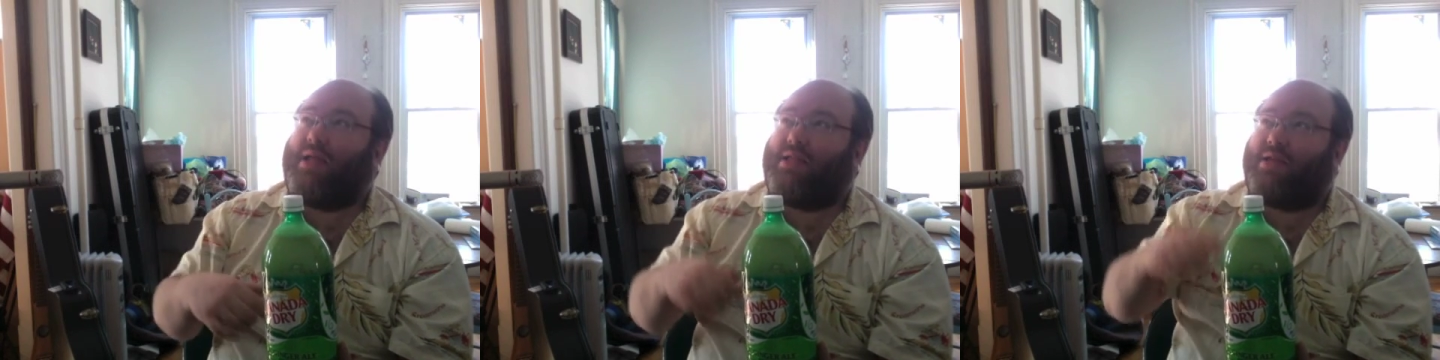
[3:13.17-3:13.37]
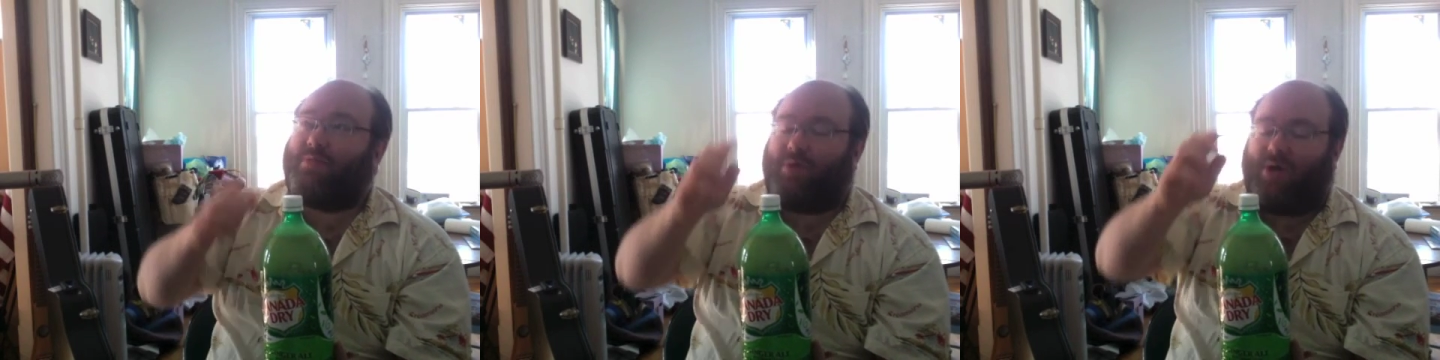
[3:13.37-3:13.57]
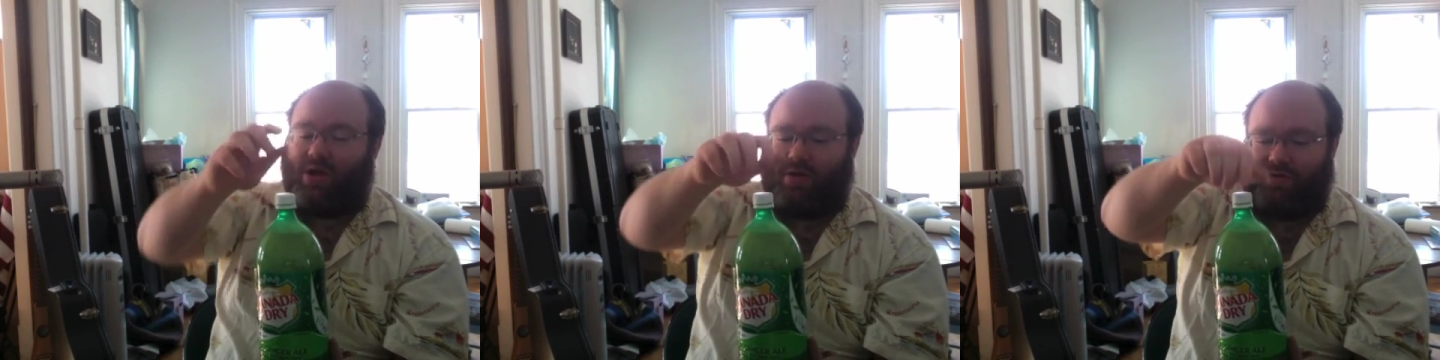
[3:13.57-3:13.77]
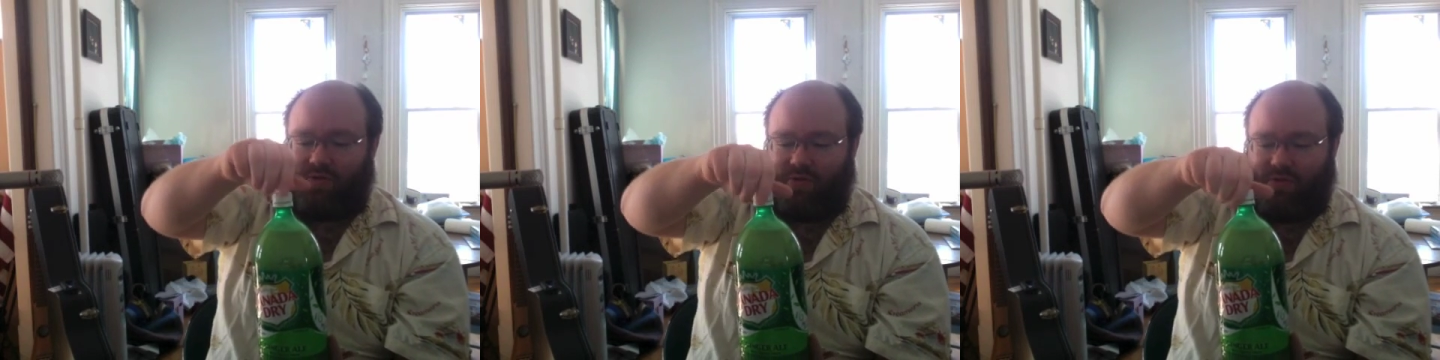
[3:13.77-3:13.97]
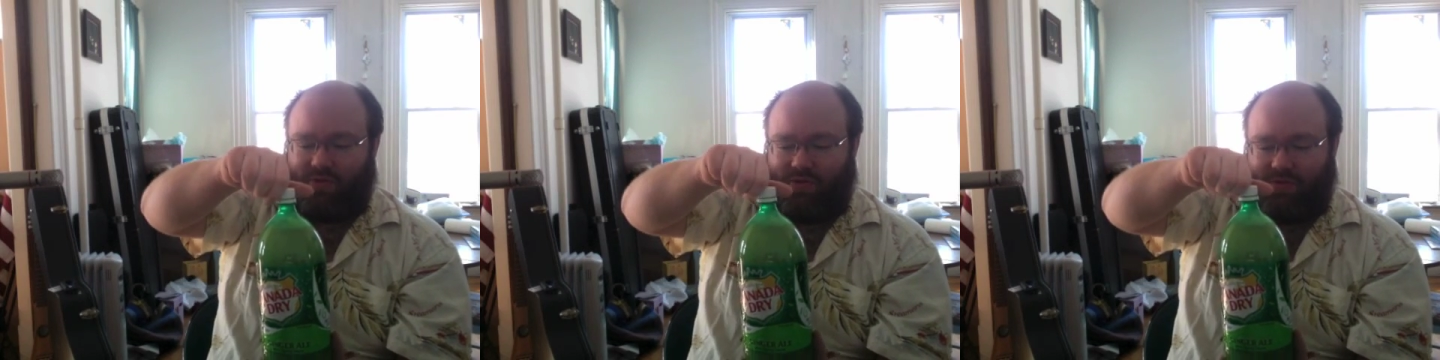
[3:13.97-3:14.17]
ends up all over
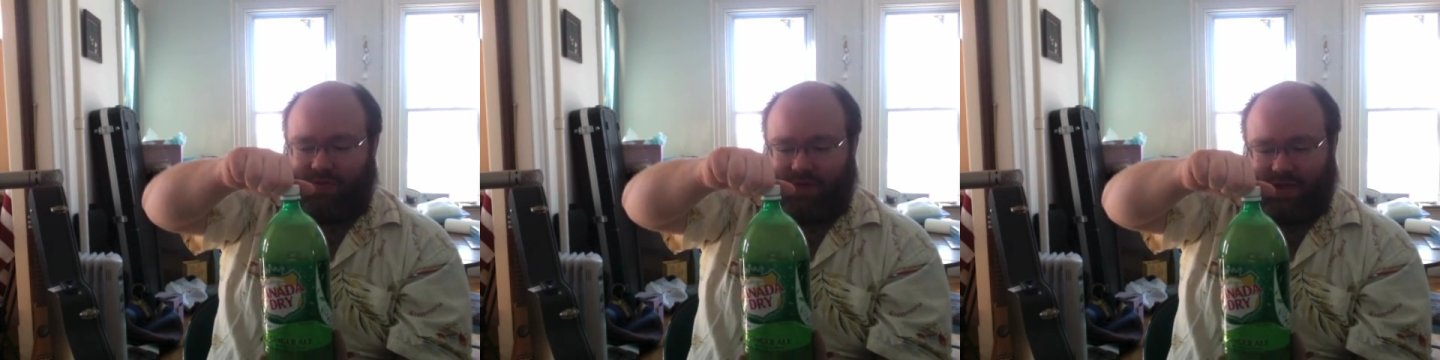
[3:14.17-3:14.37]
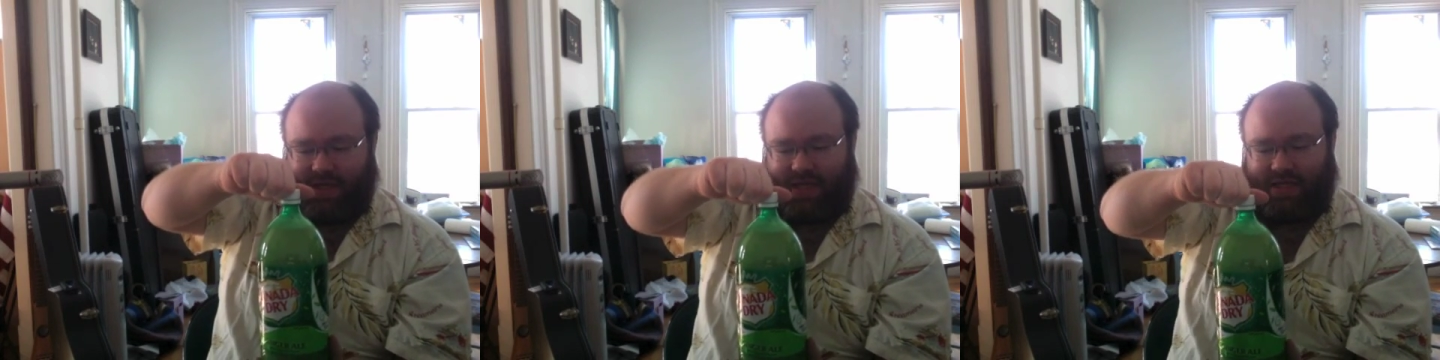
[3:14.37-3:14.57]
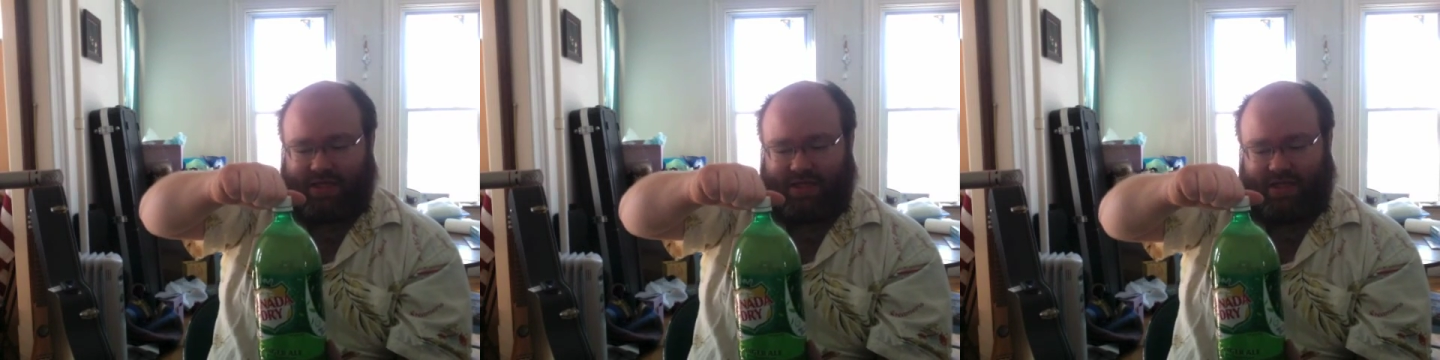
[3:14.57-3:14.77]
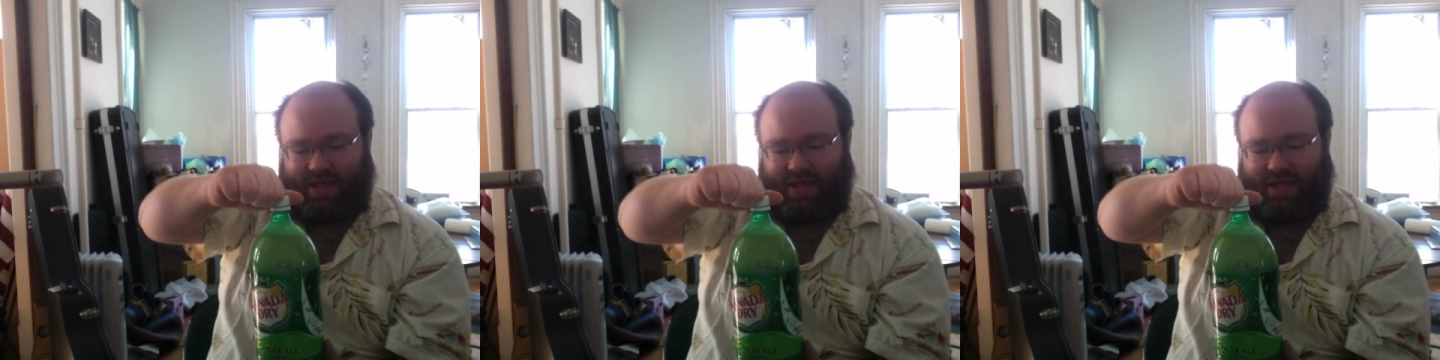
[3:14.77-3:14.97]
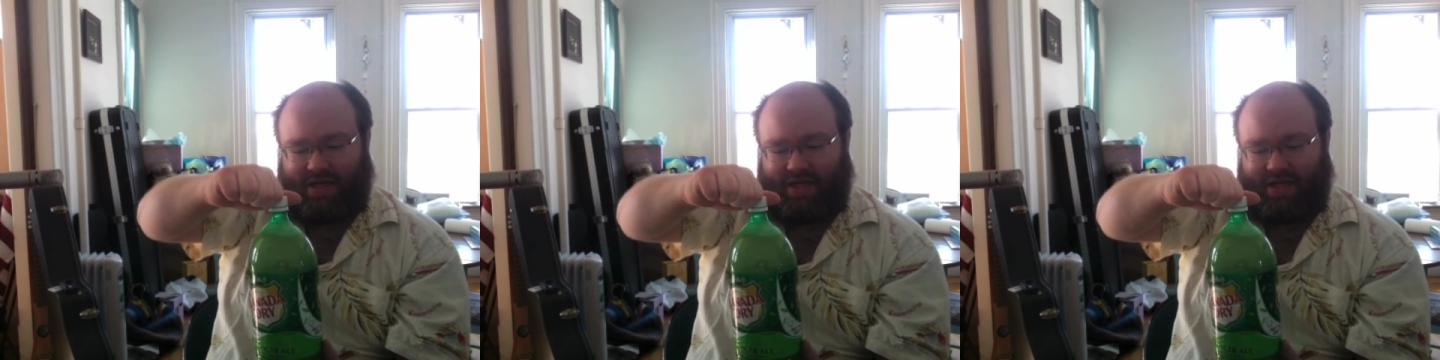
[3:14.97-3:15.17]
the room.
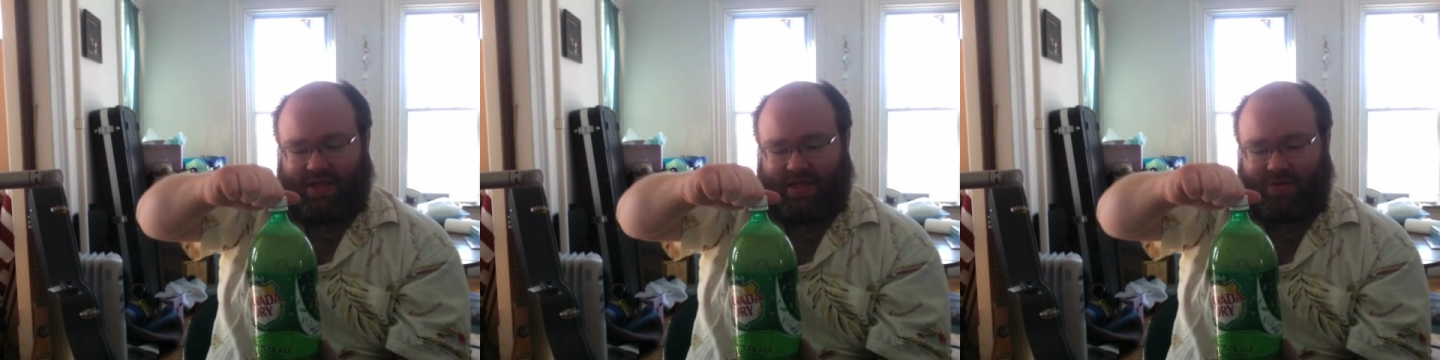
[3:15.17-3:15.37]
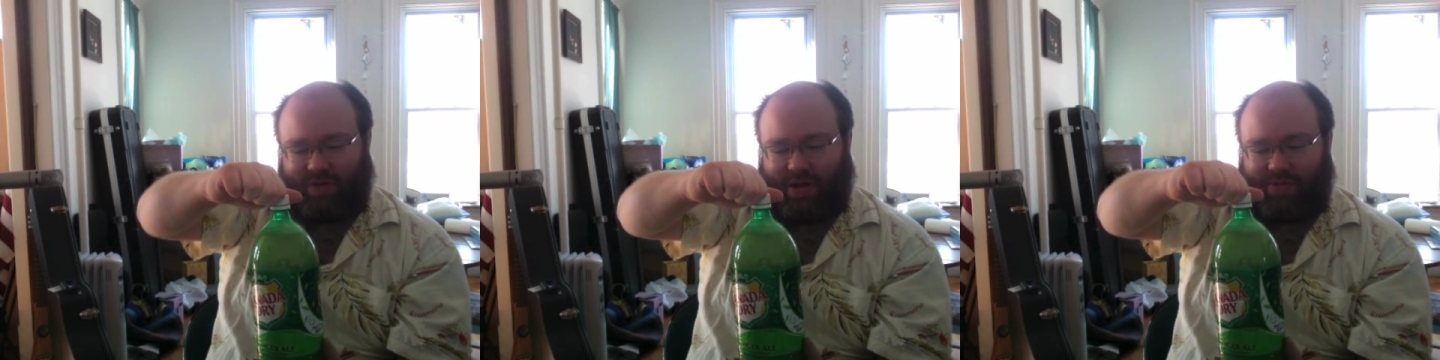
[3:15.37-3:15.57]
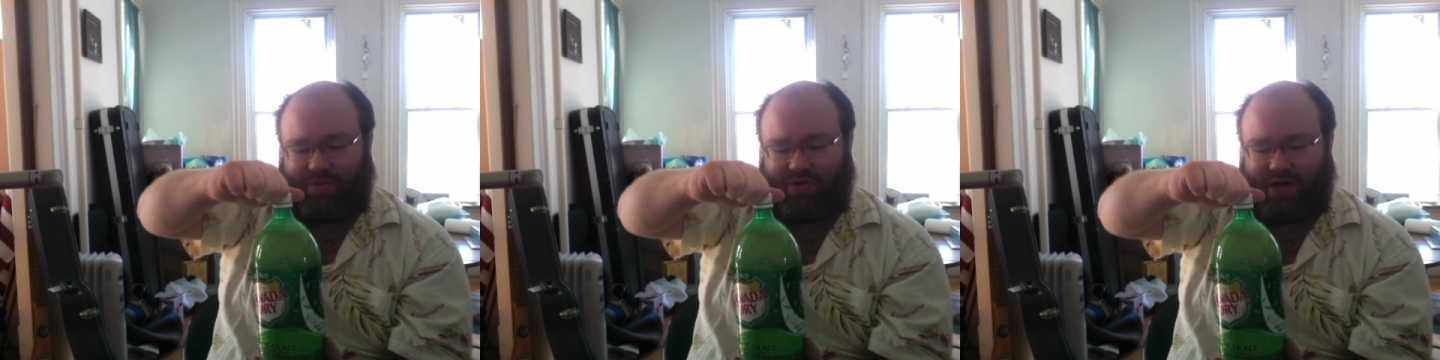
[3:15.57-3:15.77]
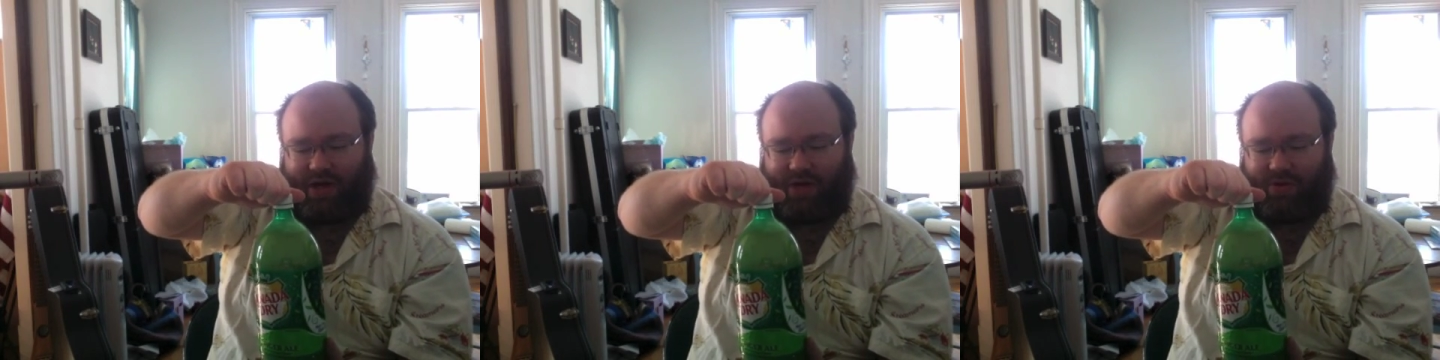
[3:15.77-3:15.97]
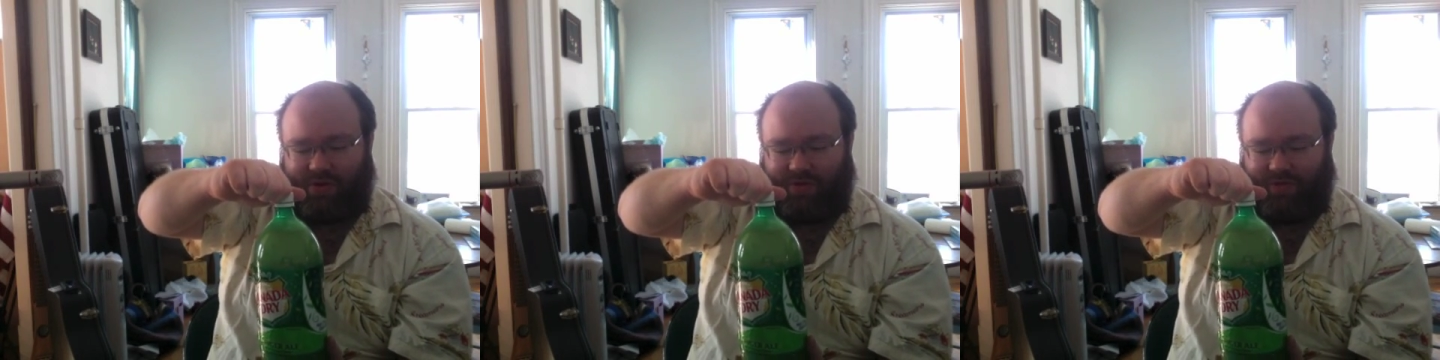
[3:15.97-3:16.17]
That's what I'm
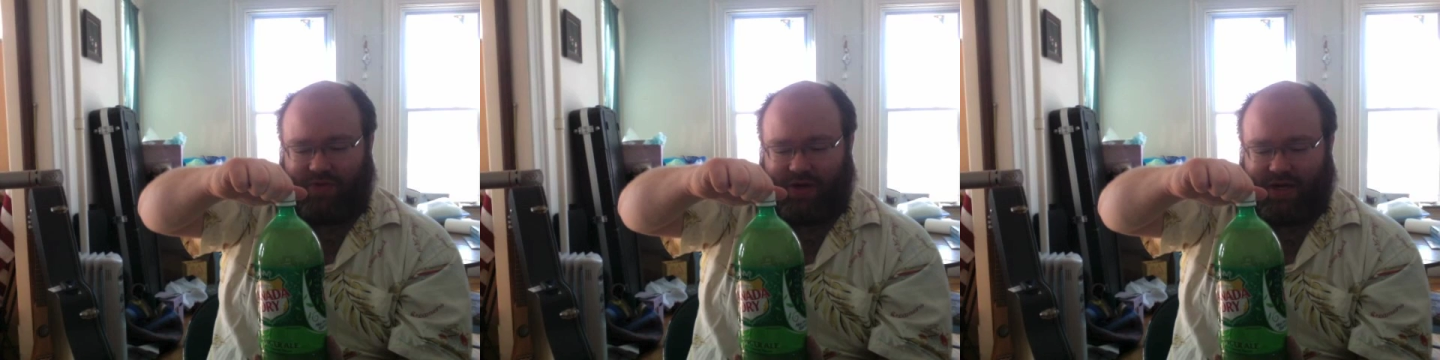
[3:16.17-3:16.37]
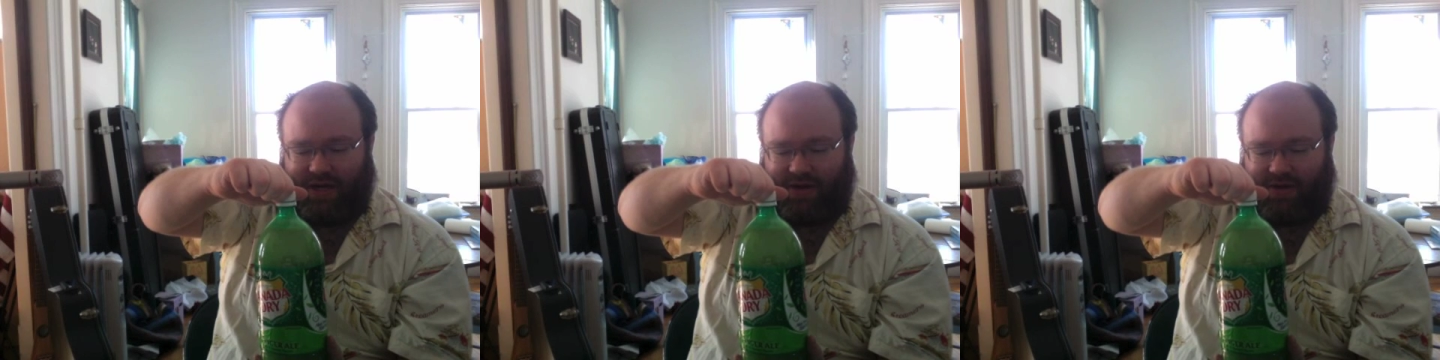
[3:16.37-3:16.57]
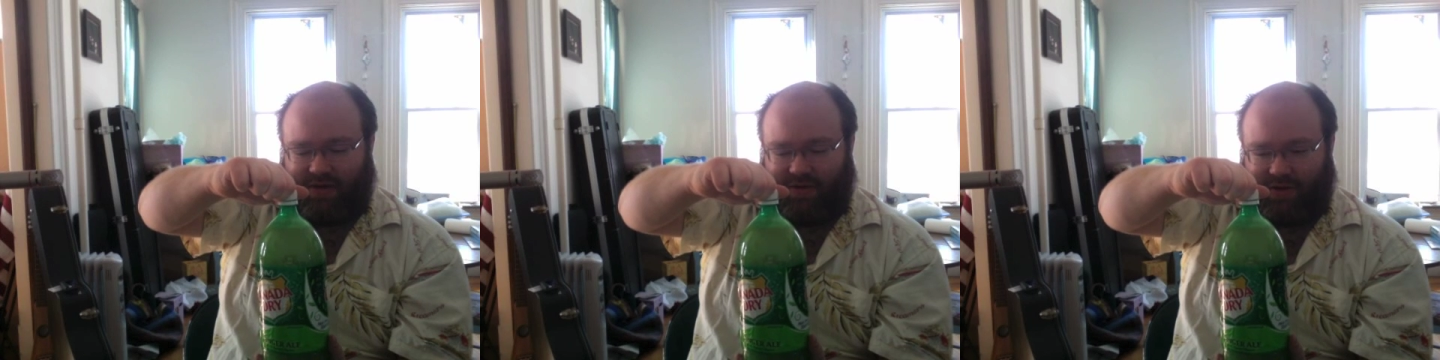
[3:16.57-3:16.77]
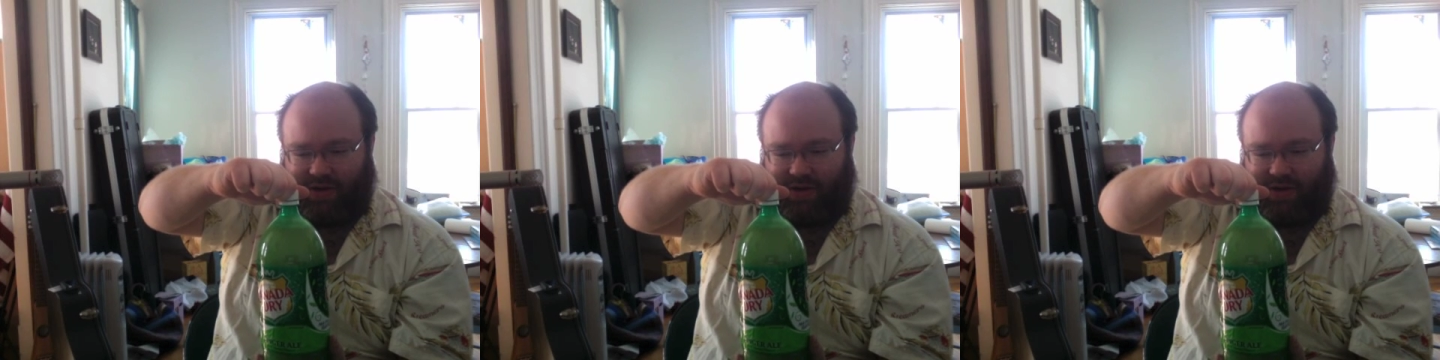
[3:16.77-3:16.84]
trying to avoid here.